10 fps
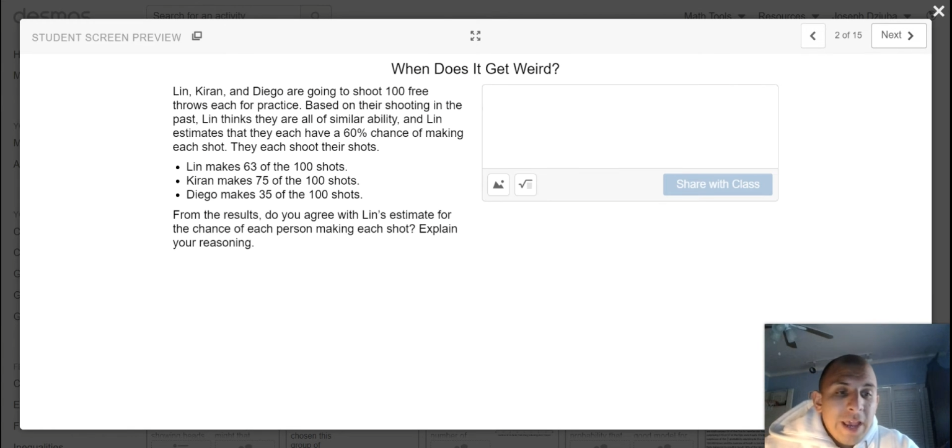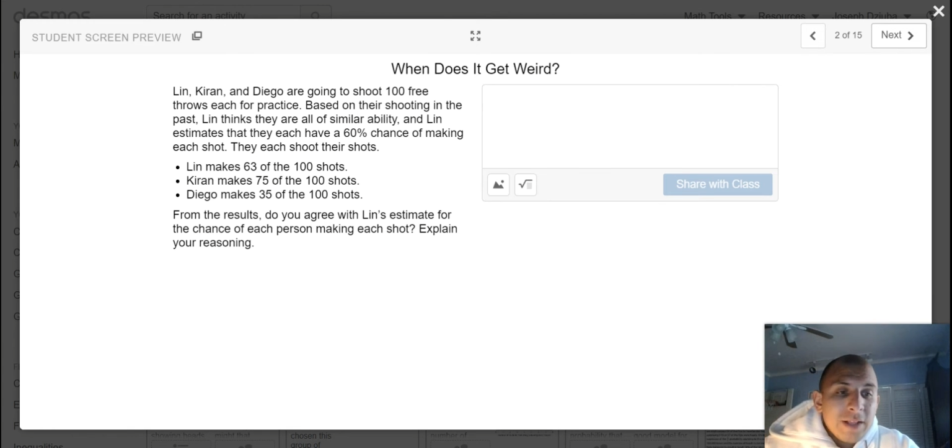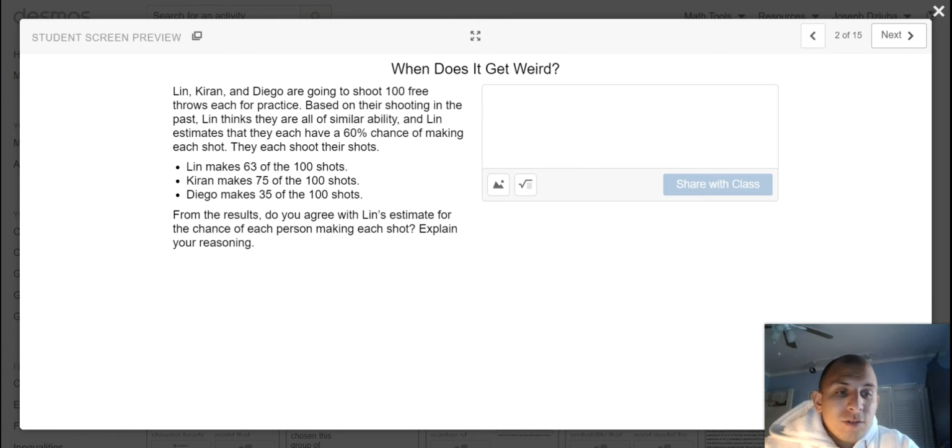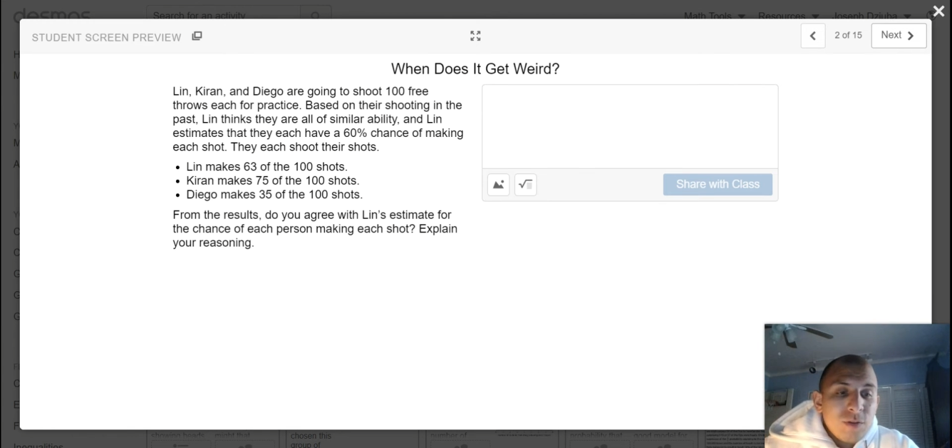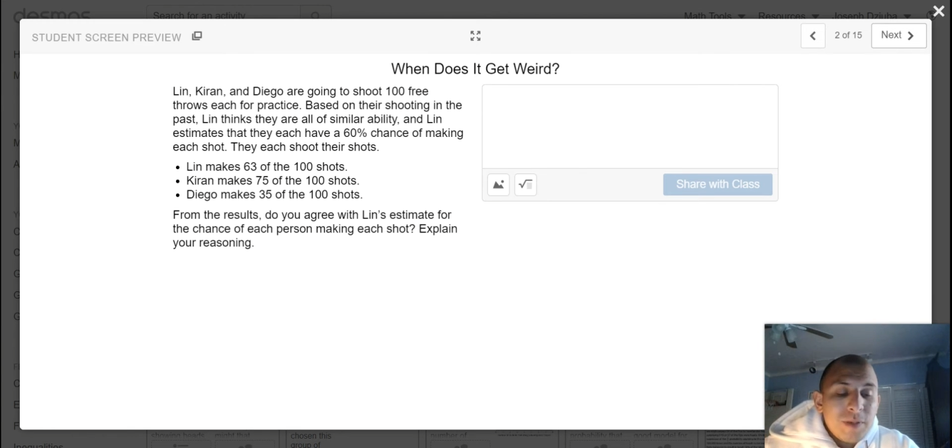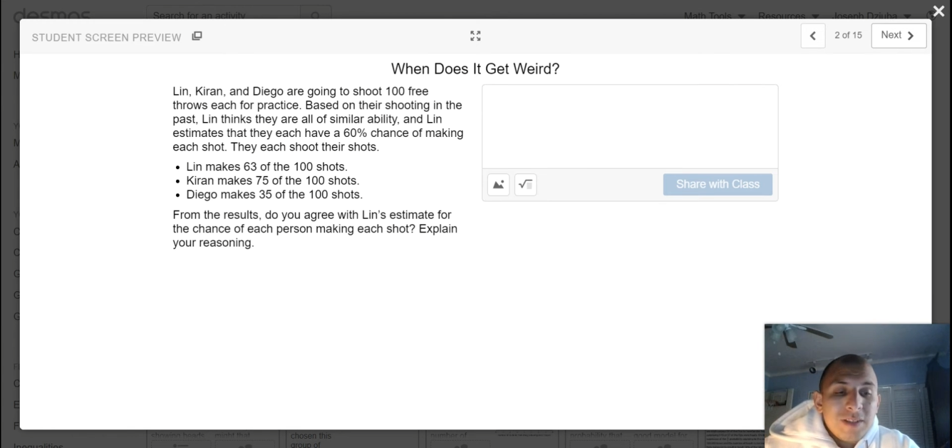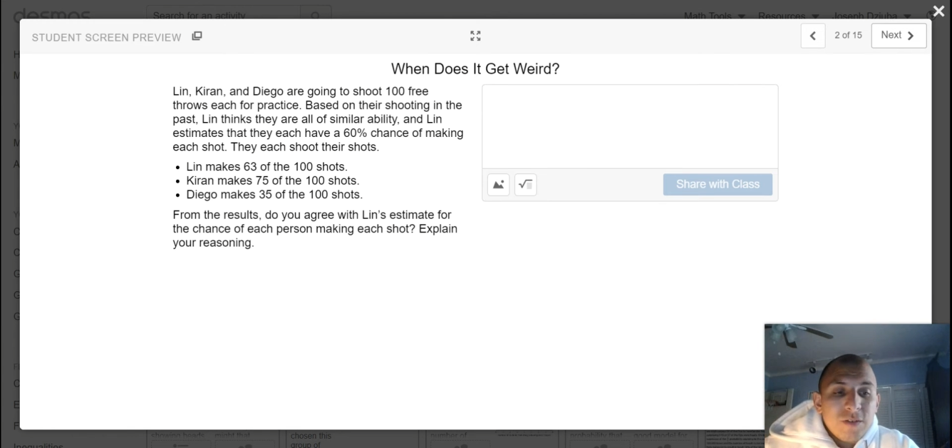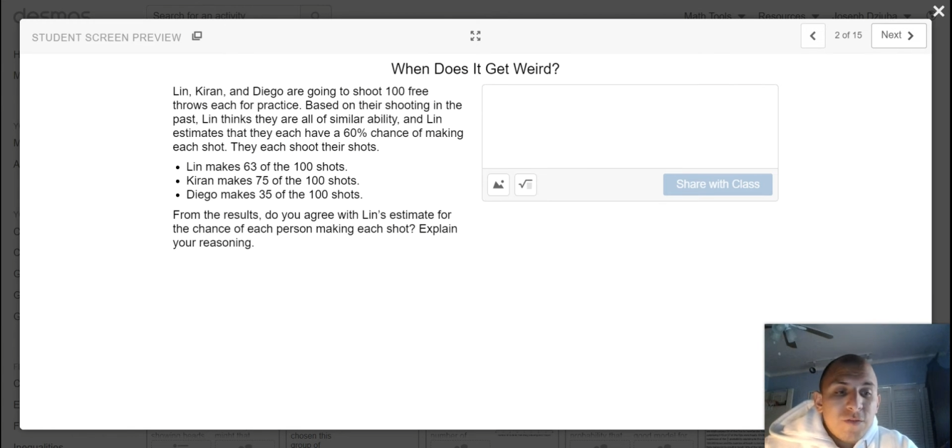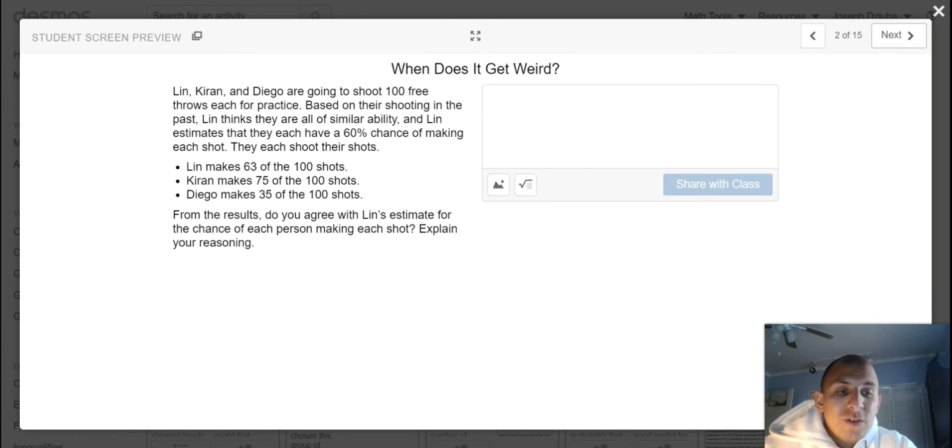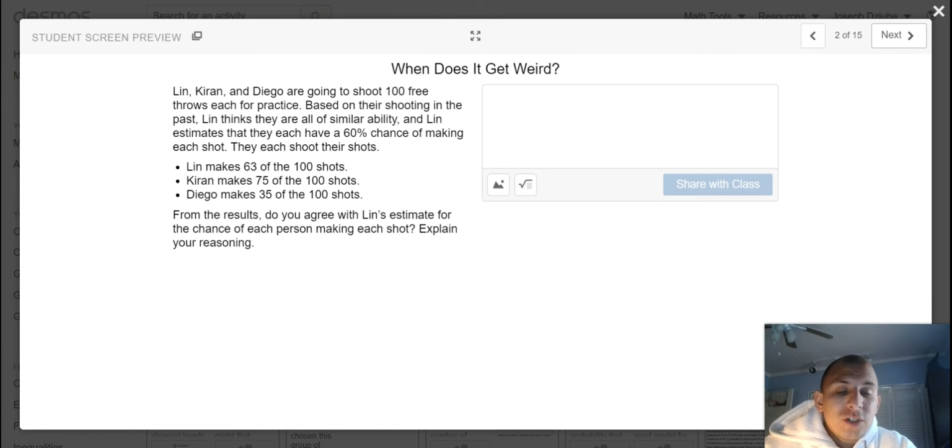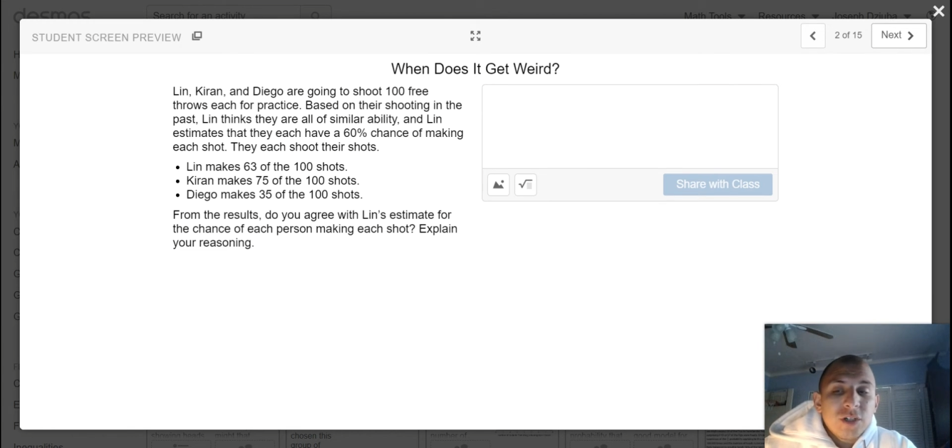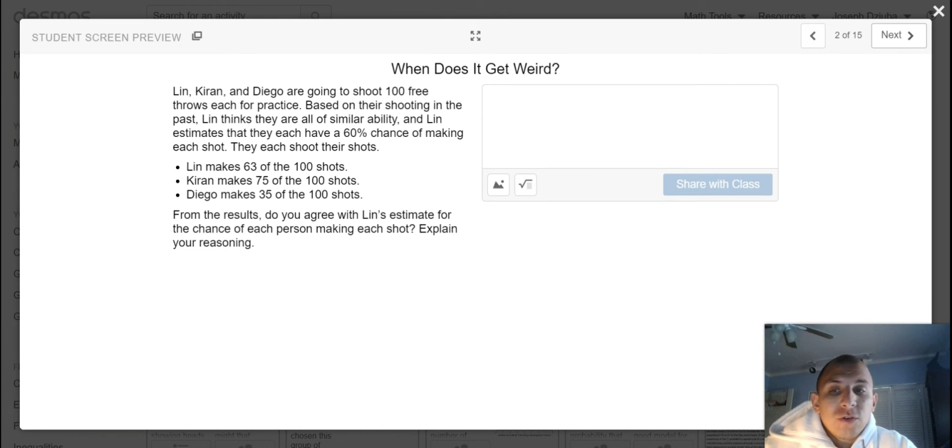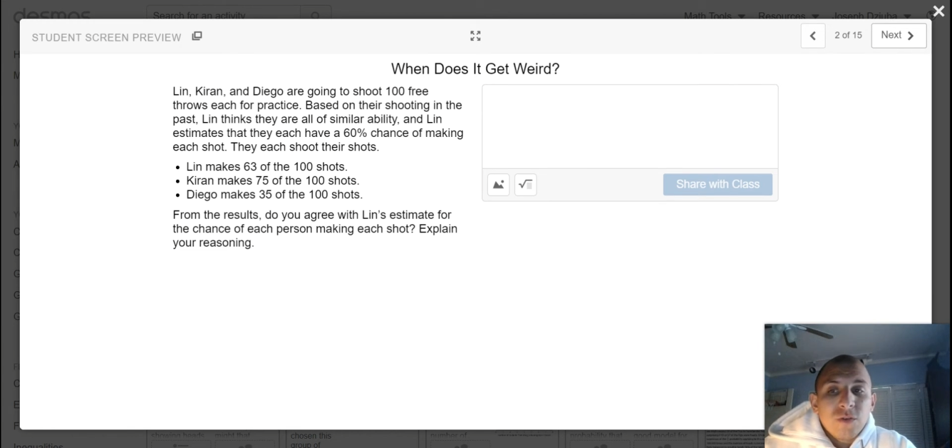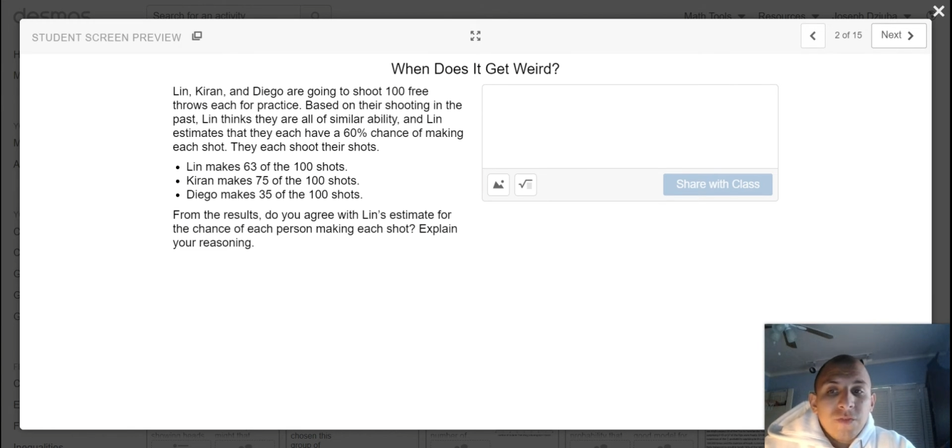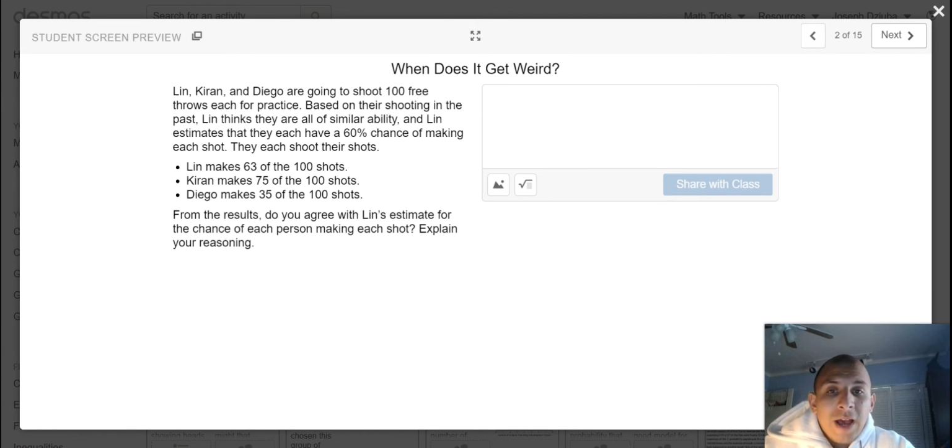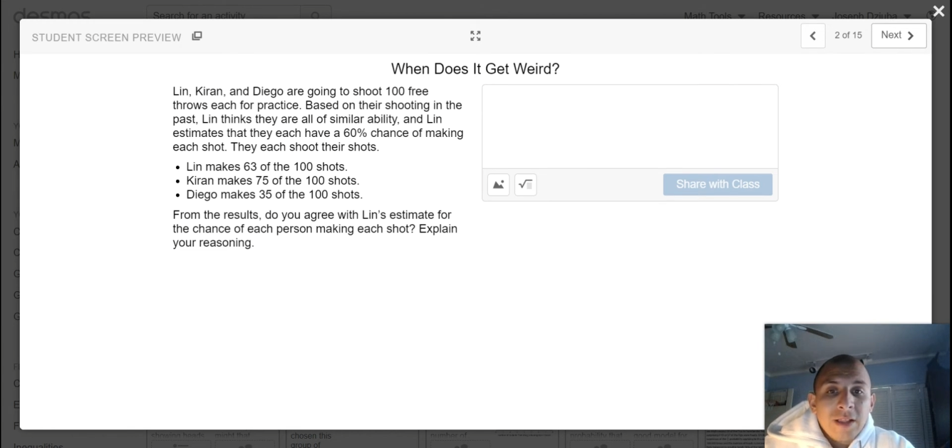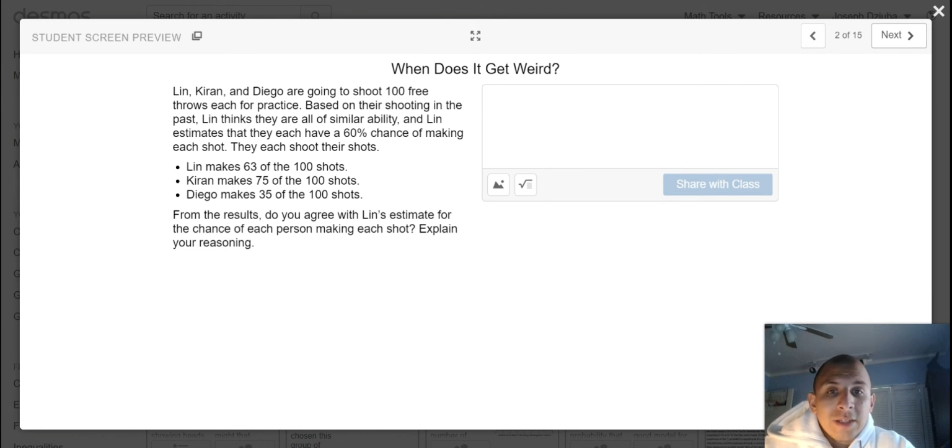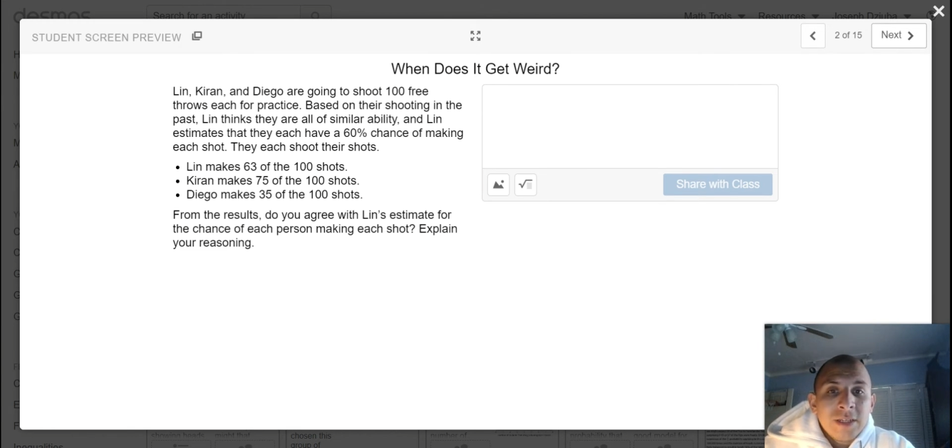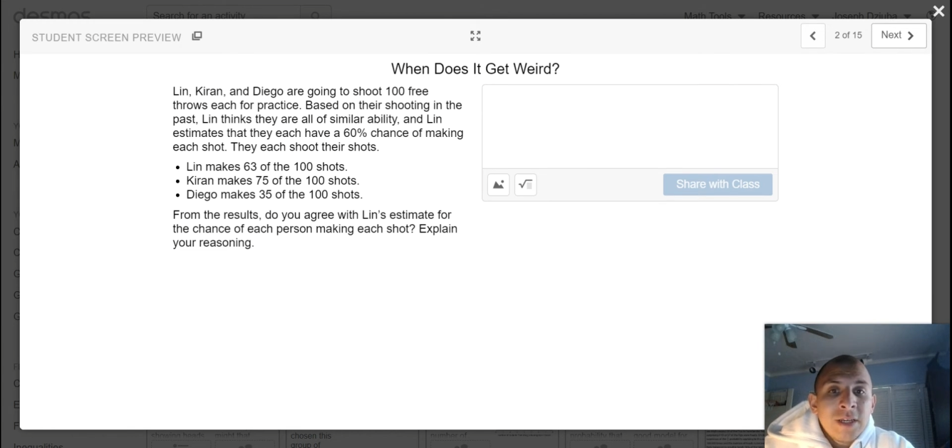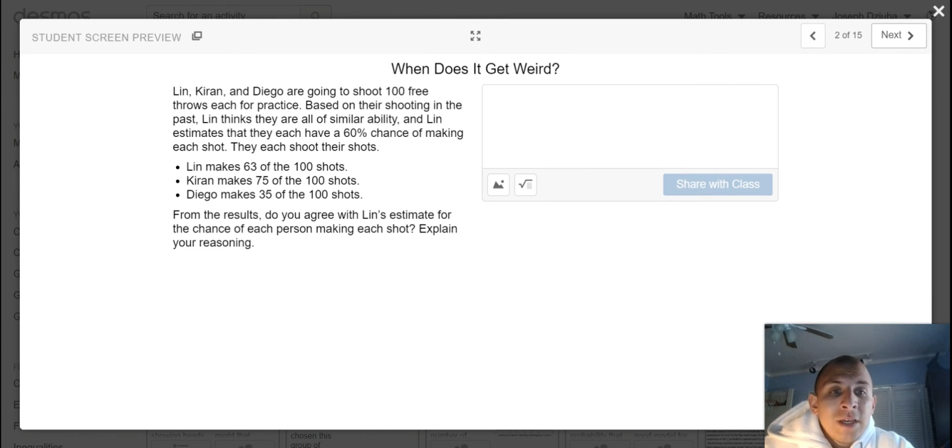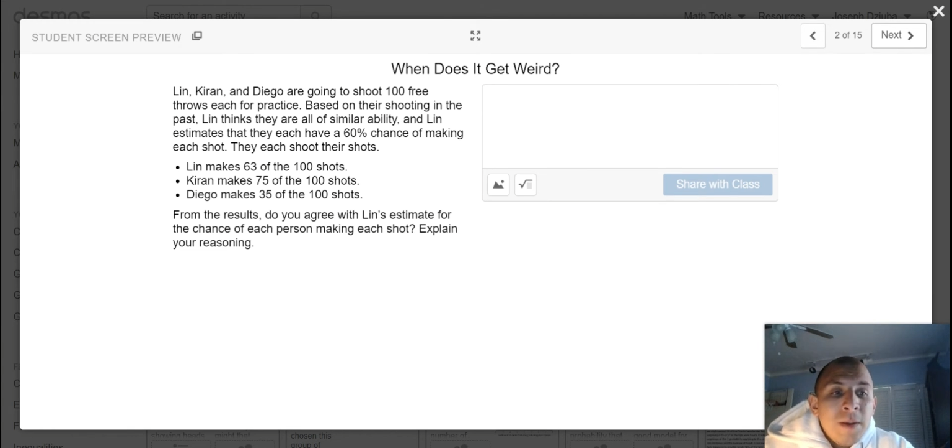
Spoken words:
answer to be sufficient or valid